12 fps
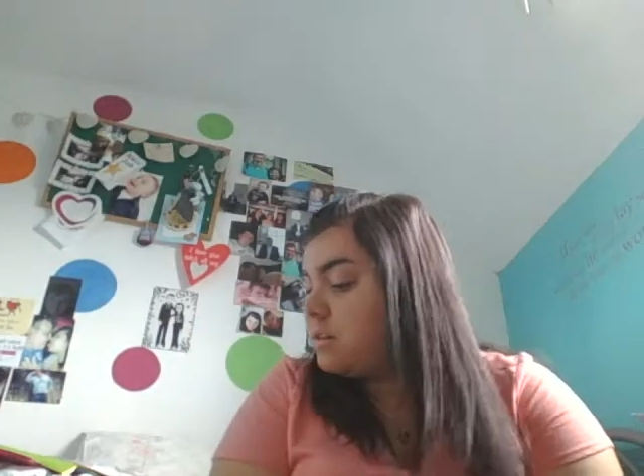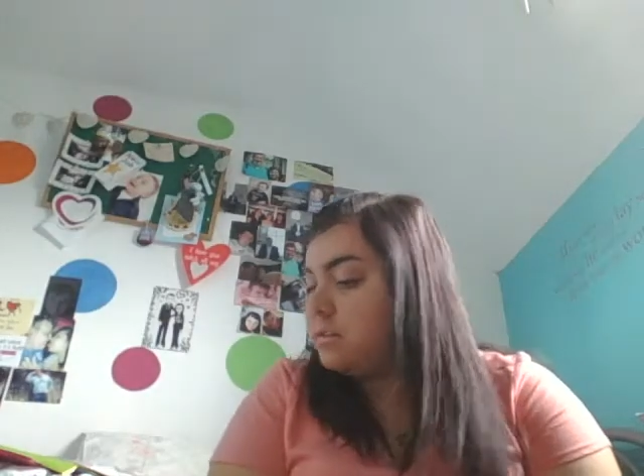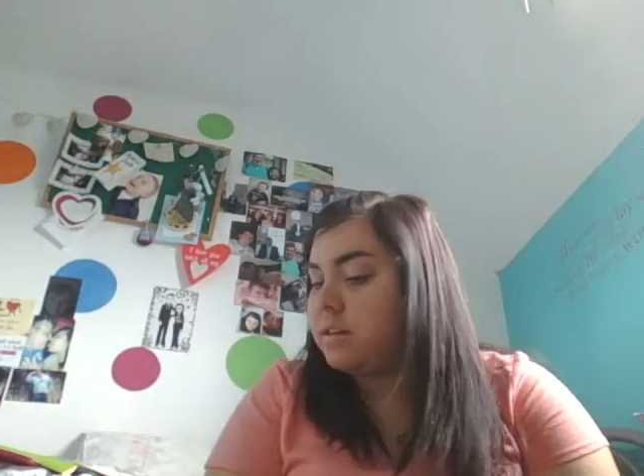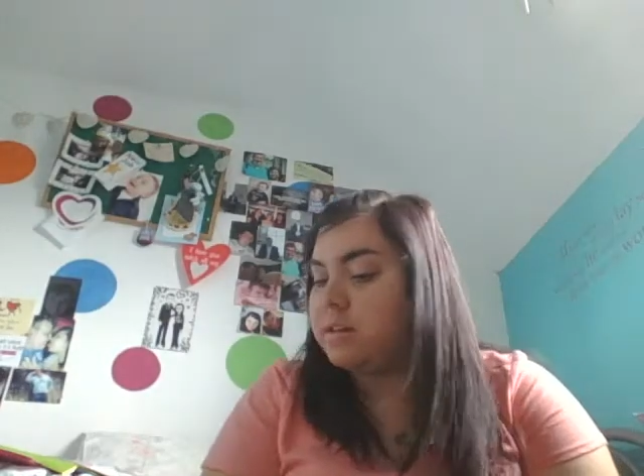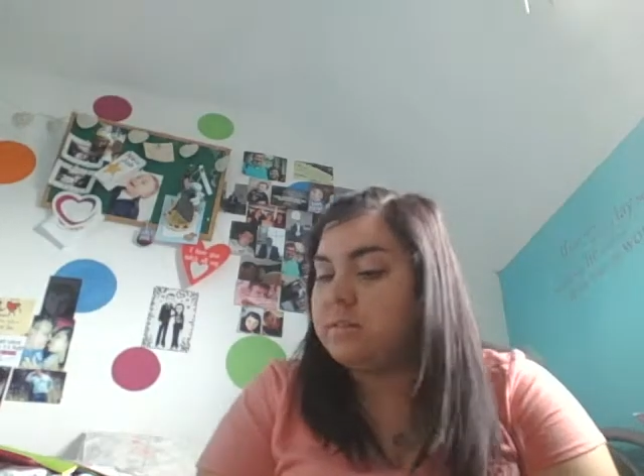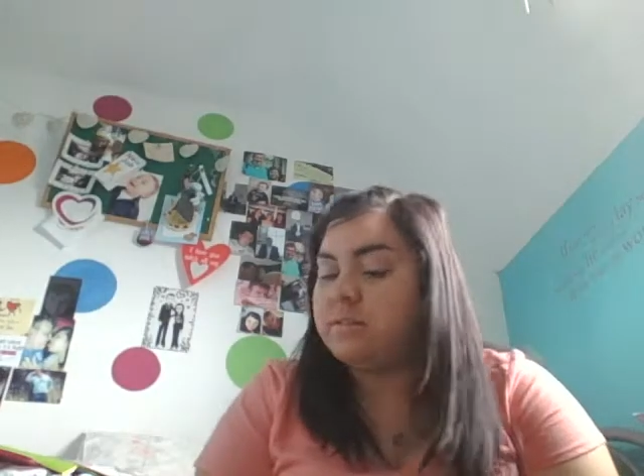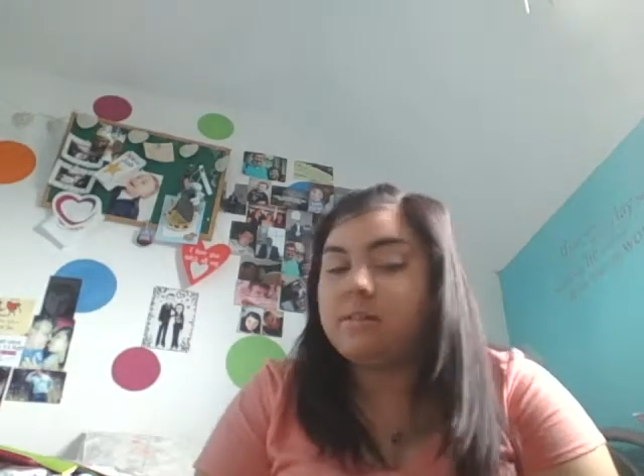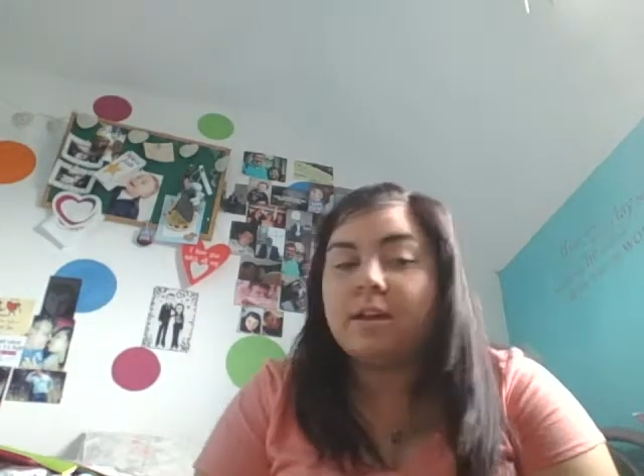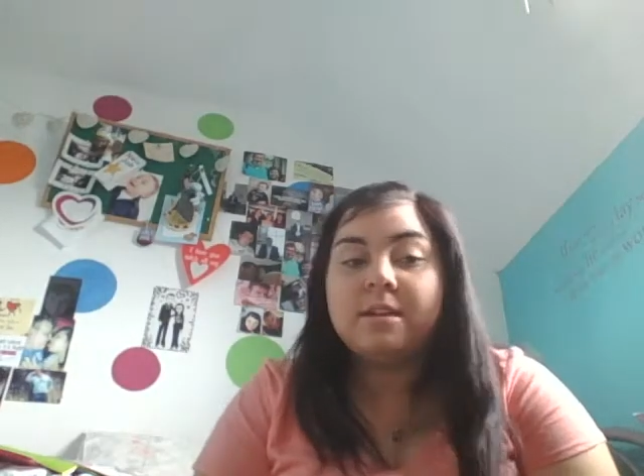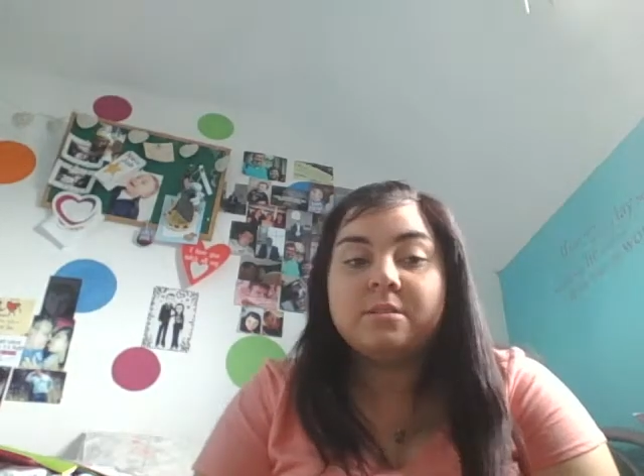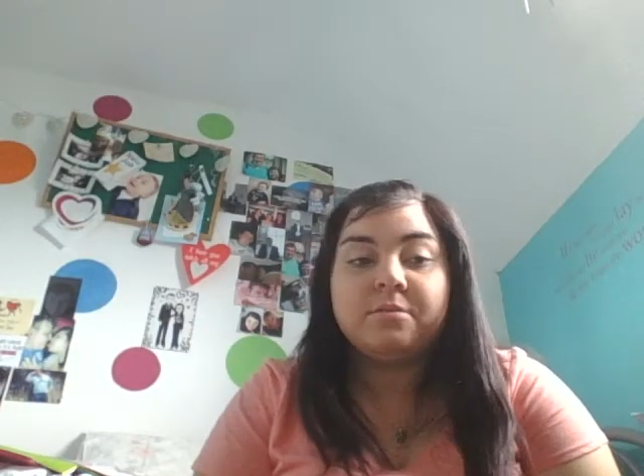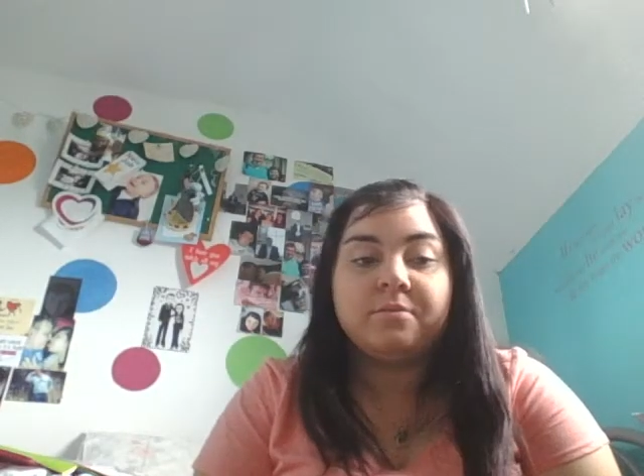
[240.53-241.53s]
So
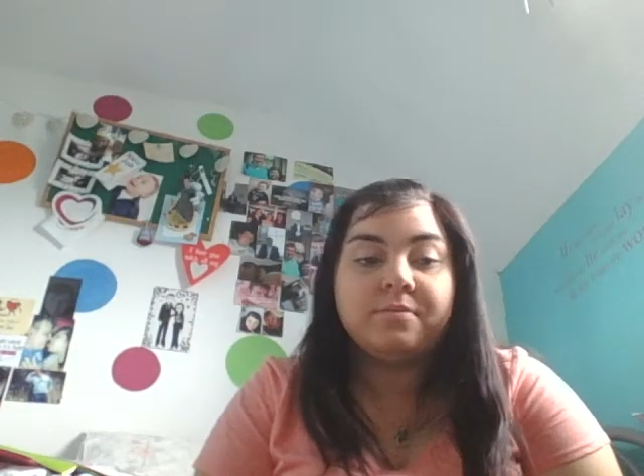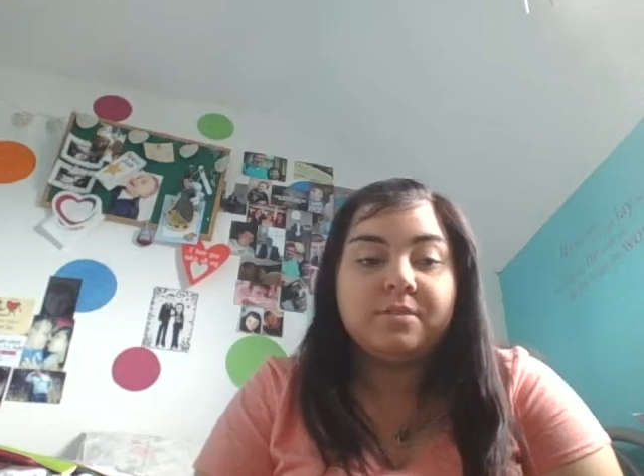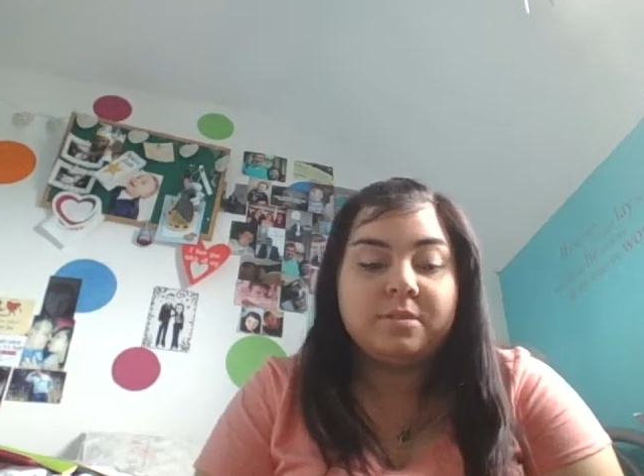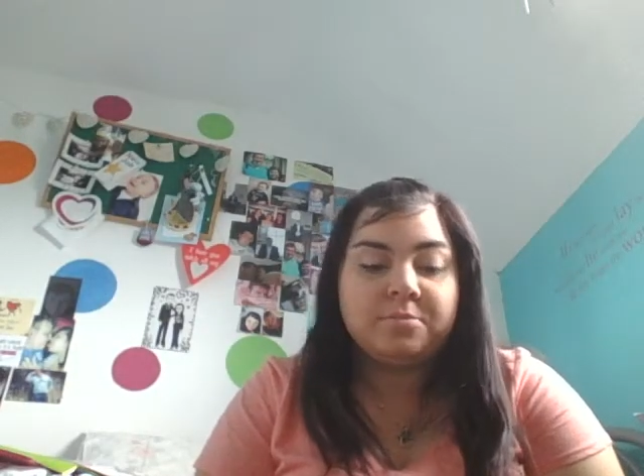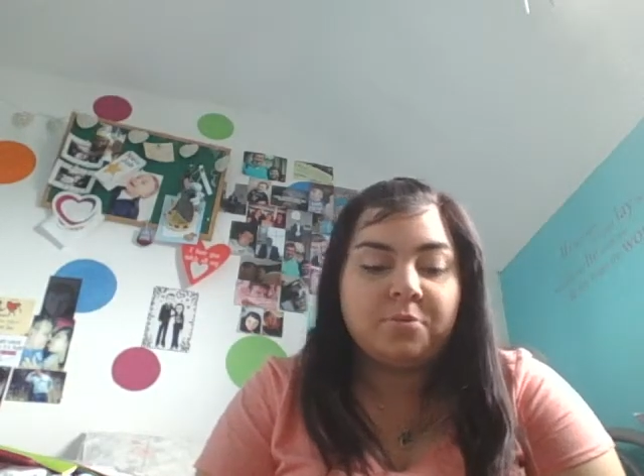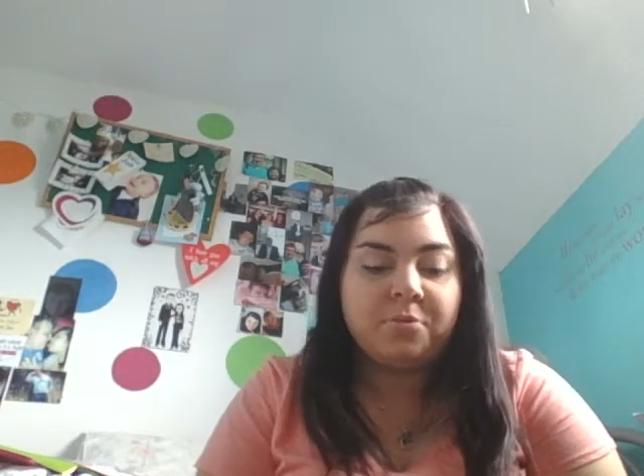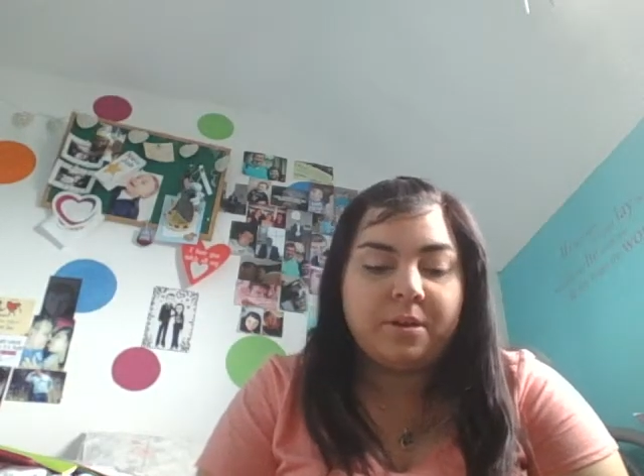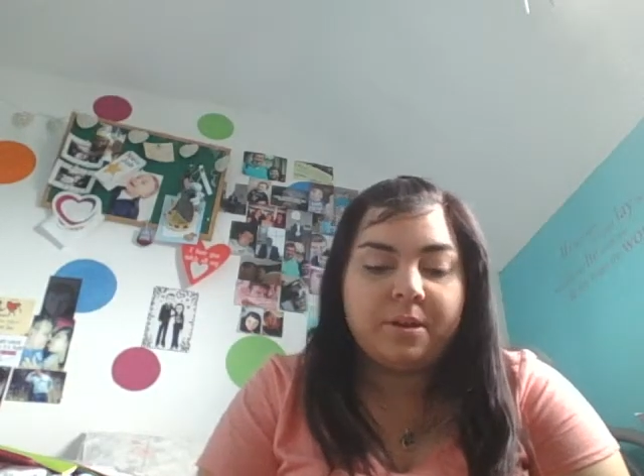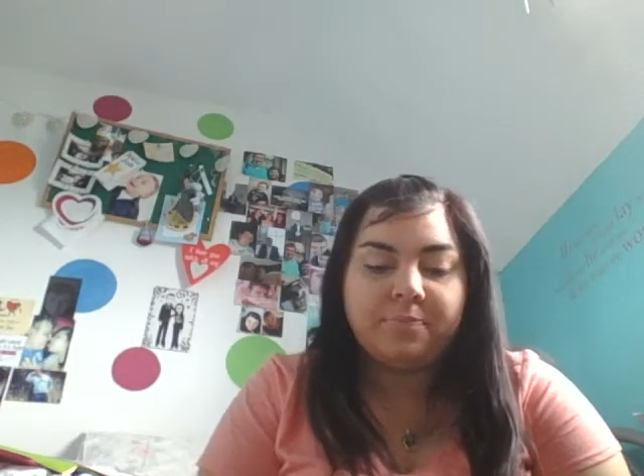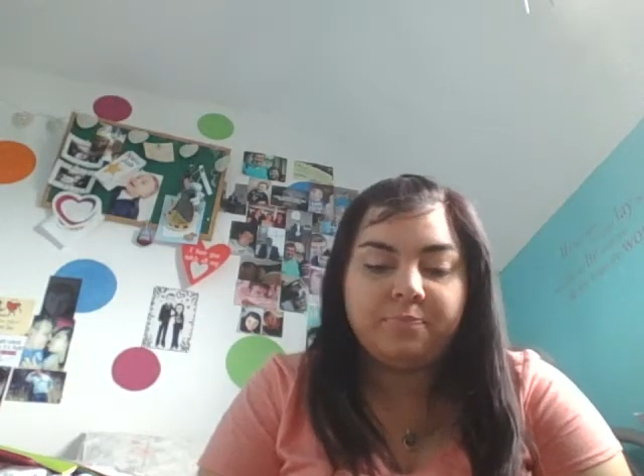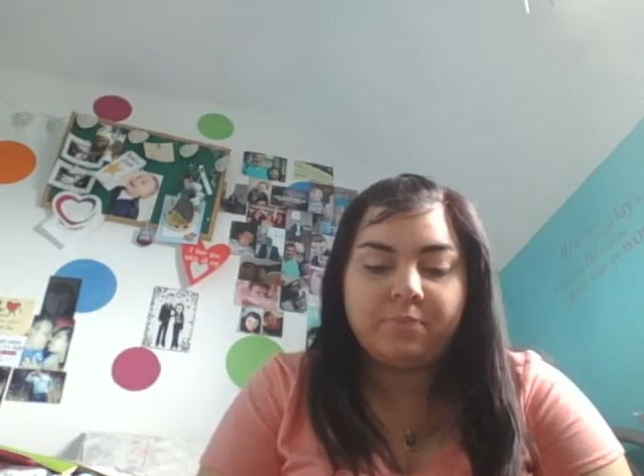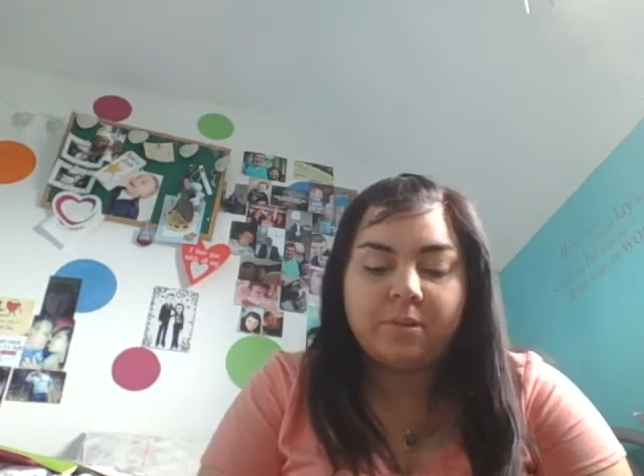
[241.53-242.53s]
that is all for this morning.